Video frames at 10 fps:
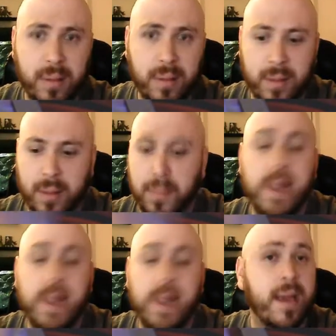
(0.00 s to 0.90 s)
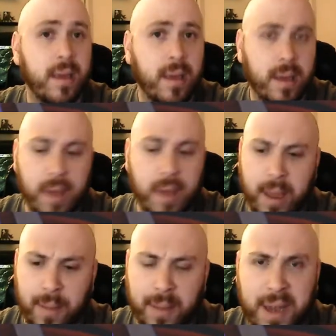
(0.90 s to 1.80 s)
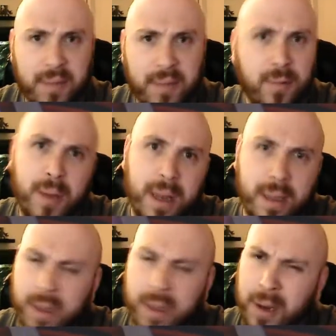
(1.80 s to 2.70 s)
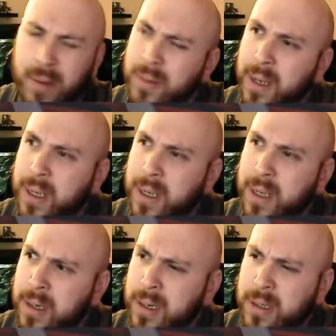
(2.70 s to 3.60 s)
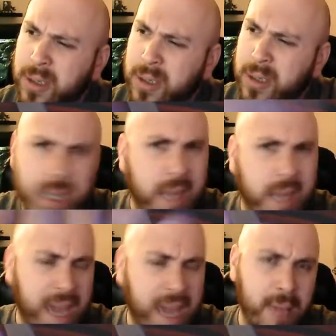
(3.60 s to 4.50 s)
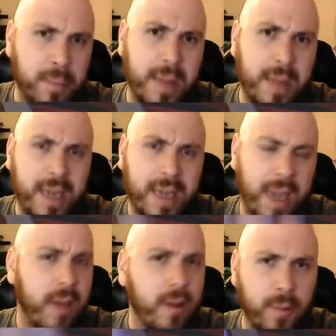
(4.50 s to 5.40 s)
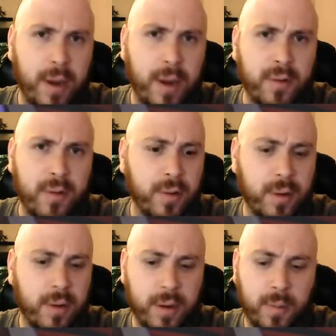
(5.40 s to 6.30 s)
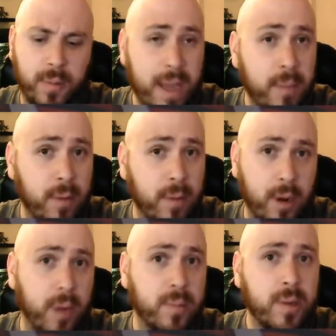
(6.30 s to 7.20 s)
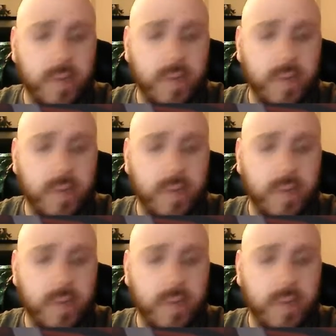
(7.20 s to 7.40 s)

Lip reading: the black. Kind of a way to, so you're just not laying black ink right over white cardboard.